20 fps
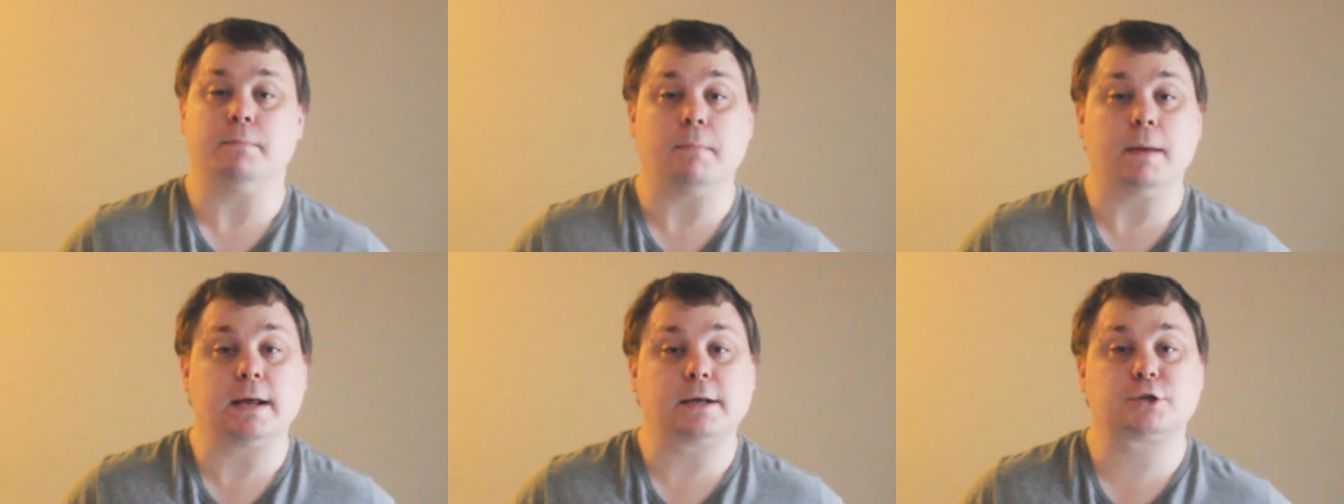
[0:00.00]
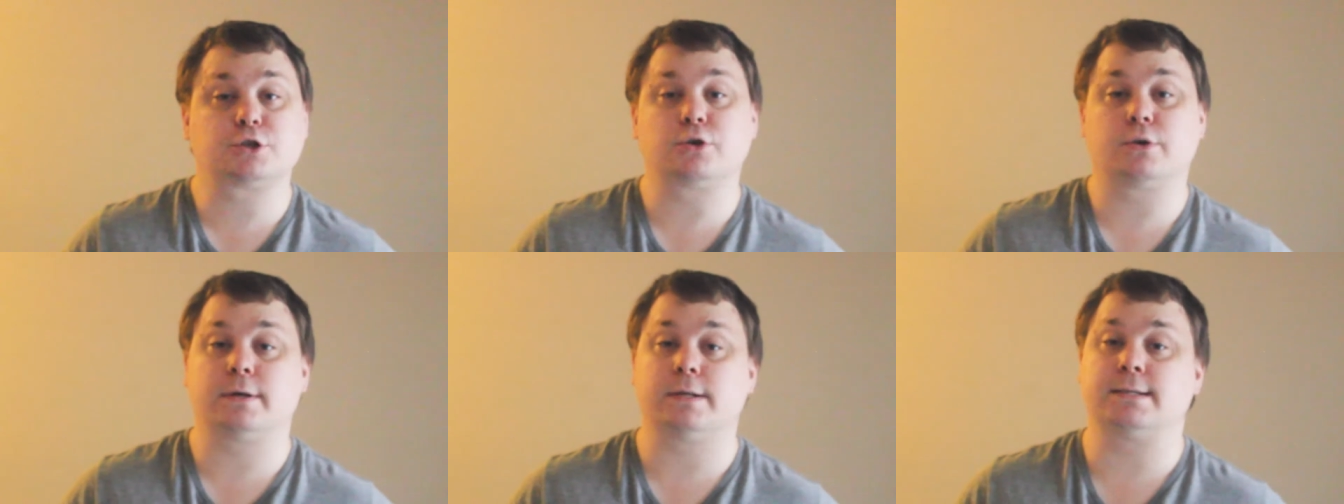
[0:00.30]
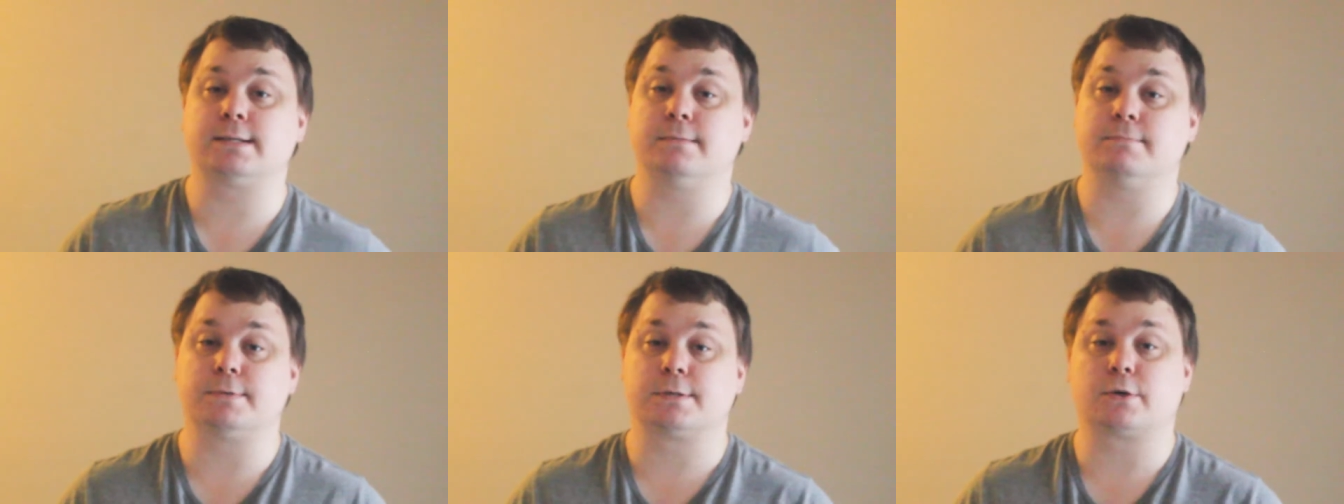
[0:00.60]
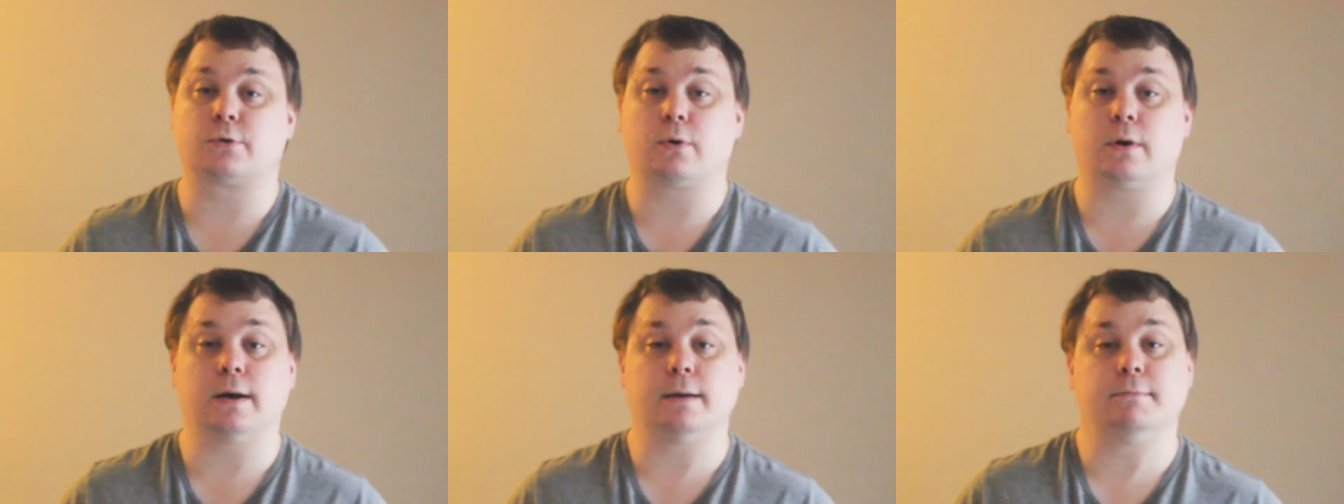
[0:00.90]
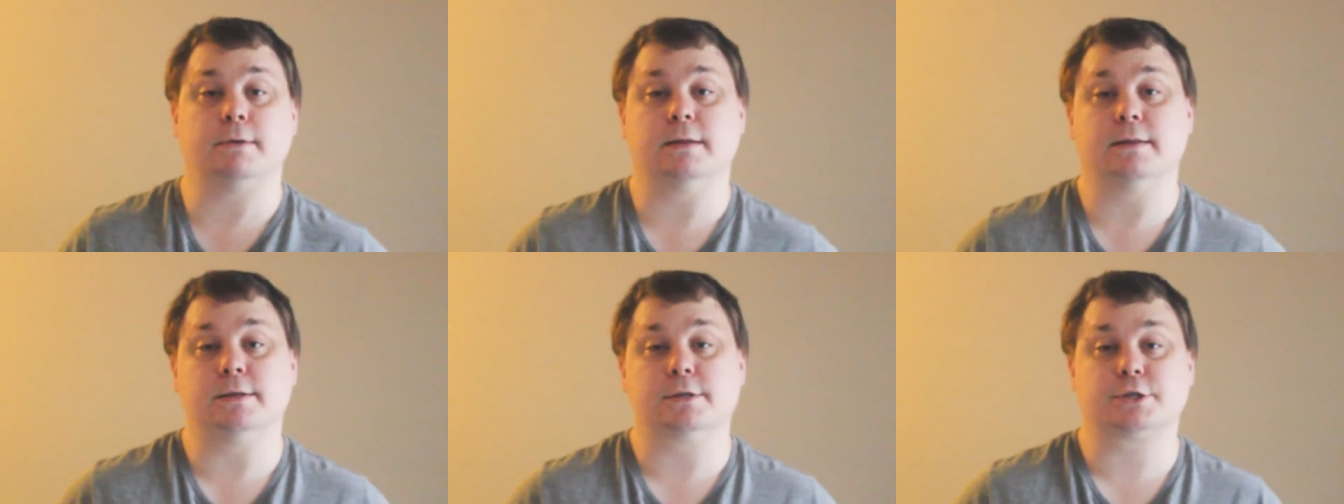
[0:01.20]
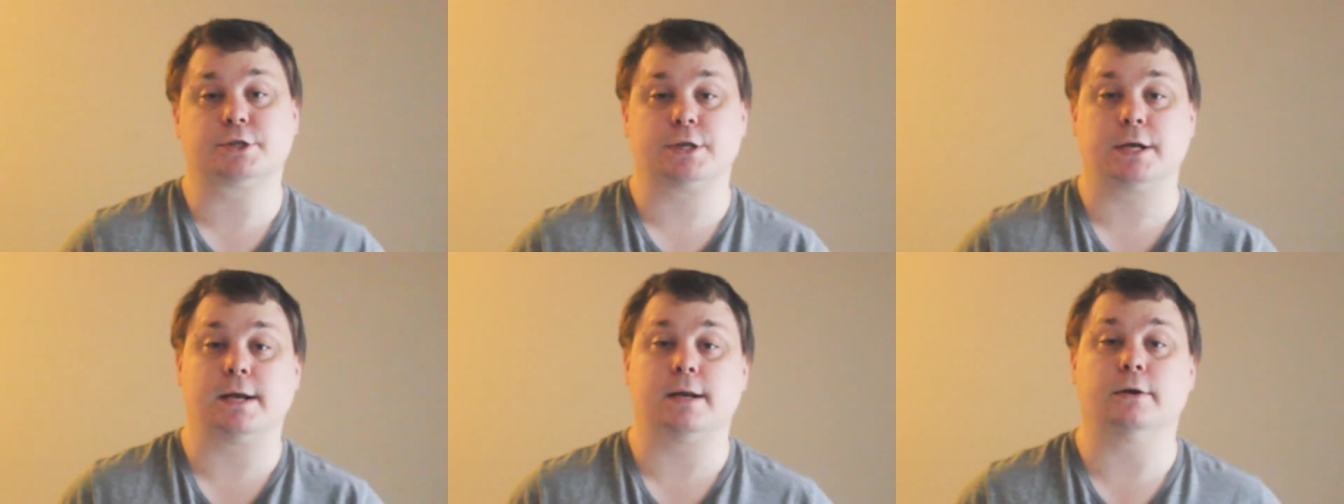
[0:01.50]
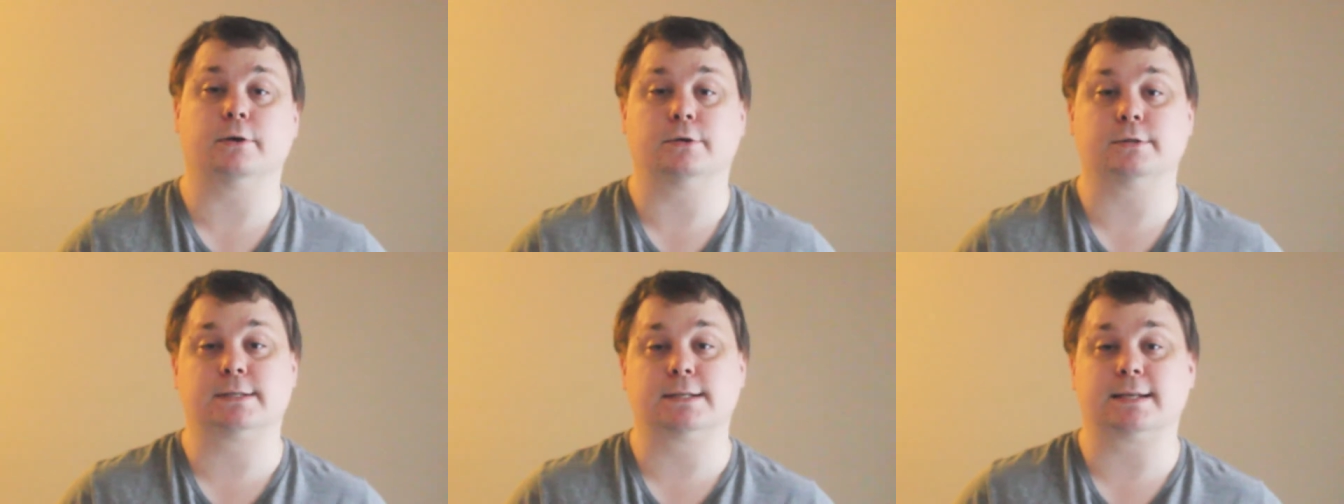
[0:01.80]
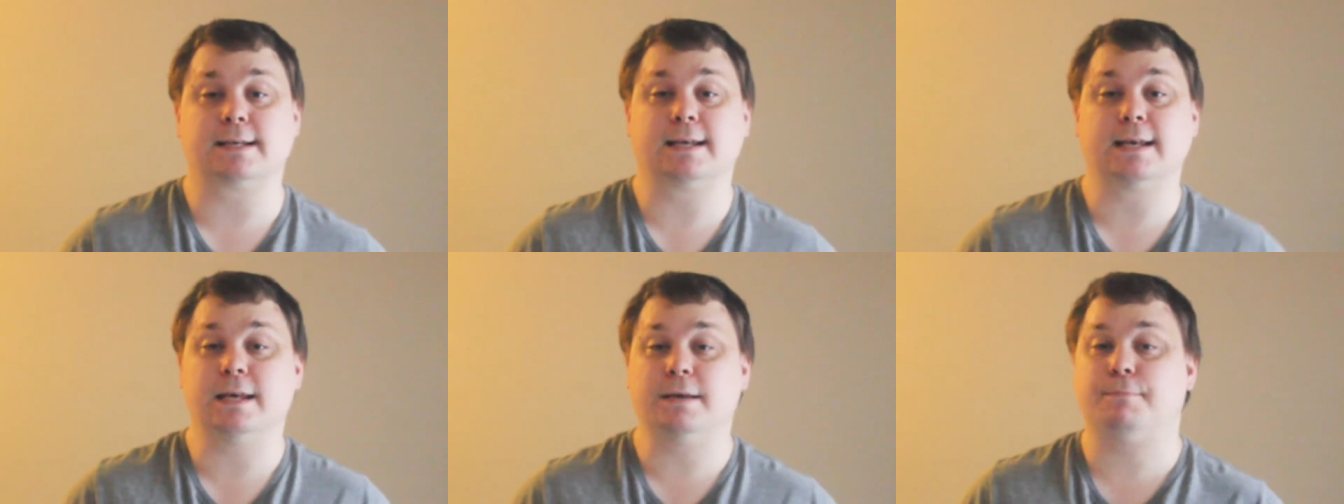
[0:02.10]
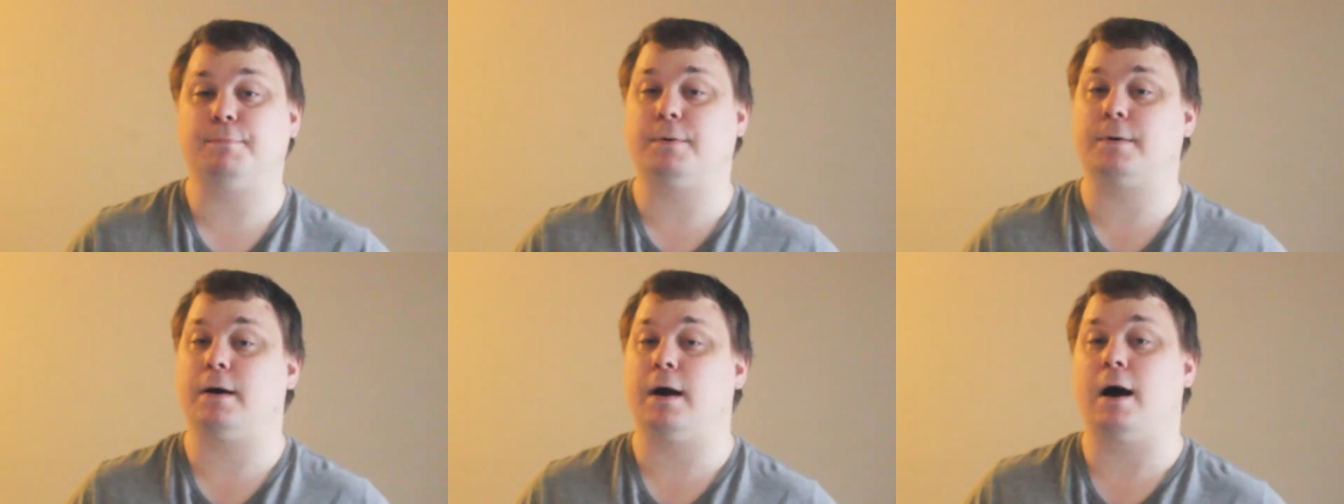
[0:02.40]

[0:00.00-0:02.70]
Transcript: make sure to subscribe to this channel to keep